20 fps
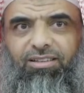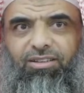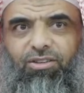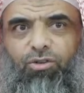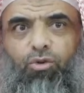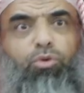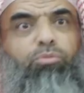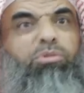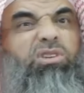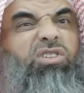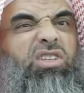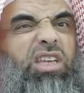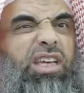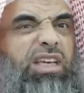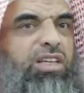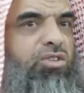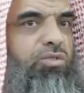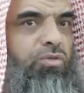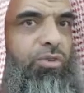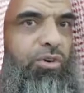You're
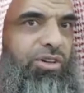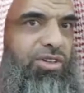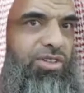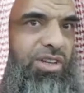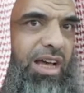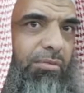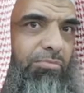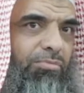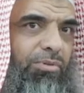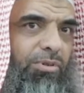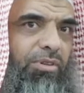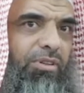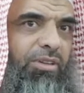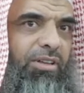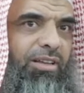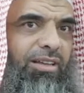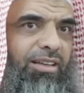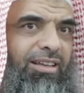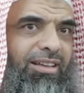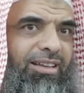besieged, for example,
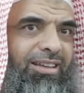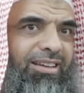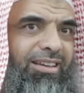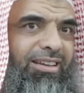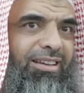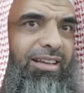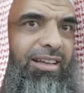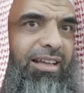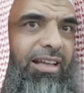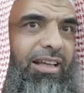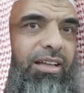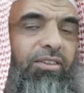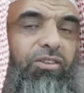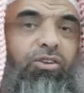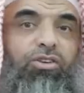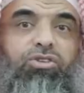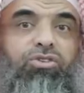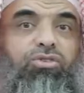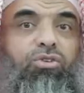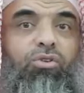and
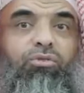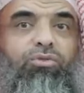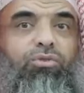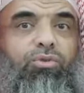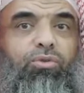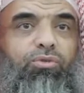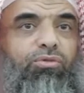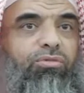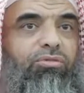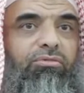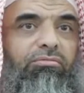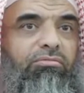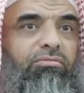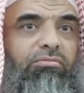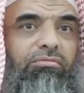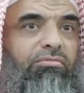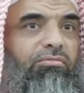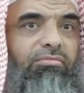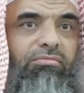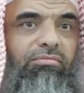there is no food.
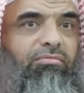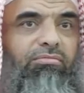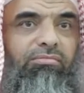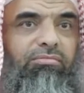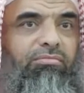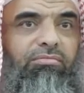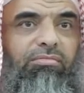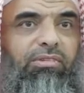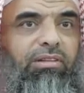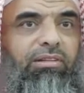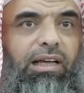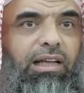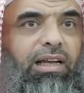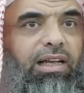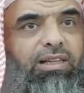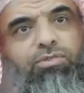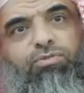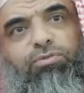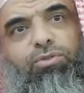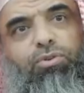
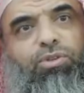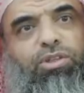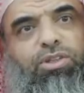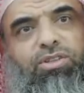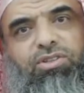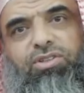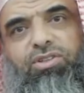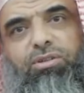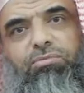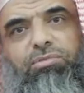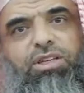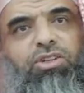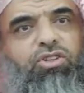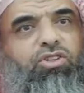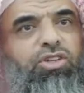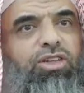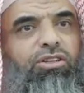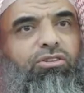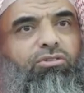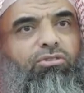Alas, food is
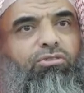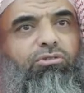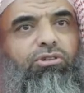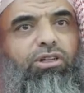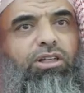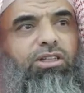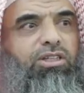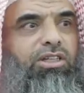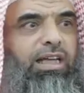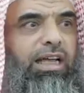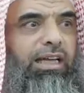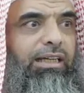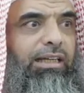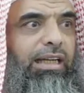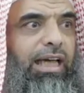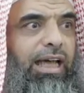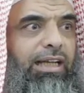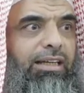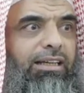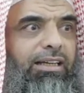diminishing to an extent
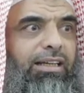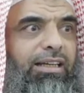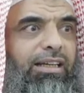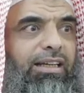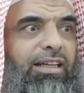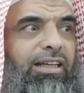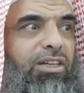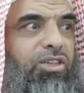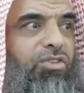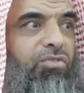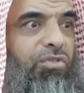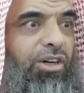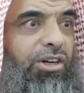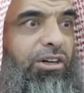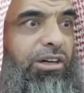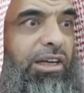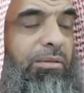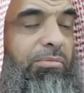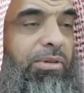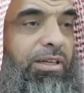that it's
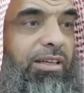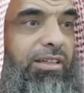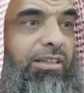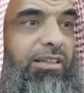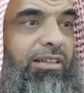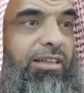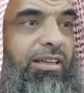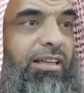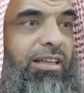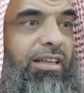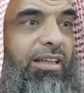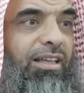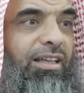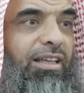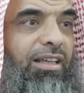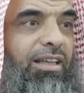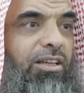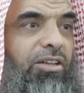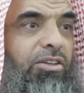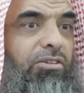very limited.
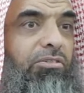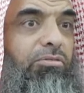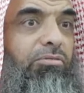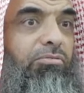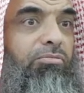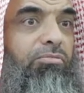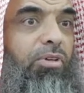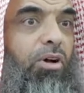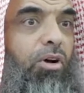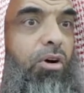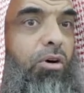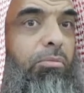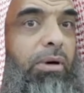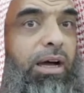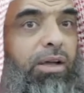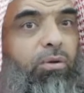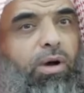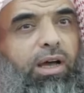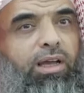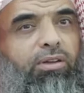Oh,
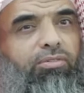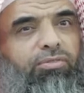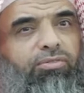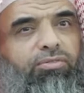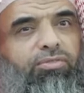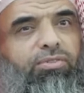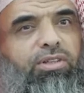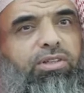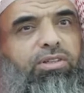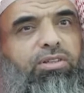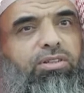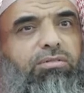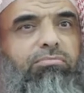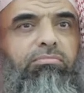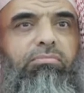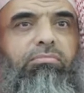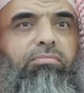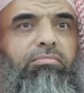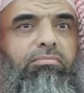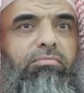my wife, this,
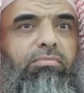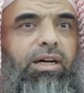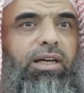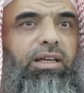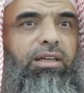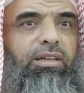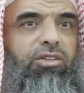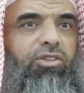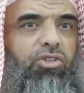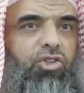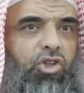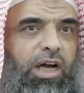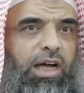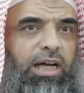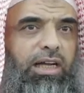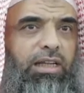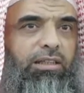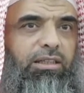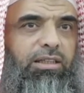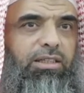and my
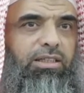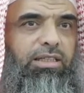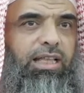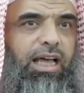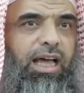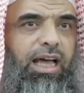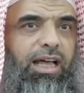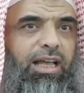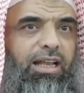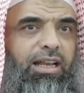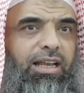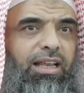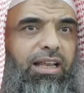child is that.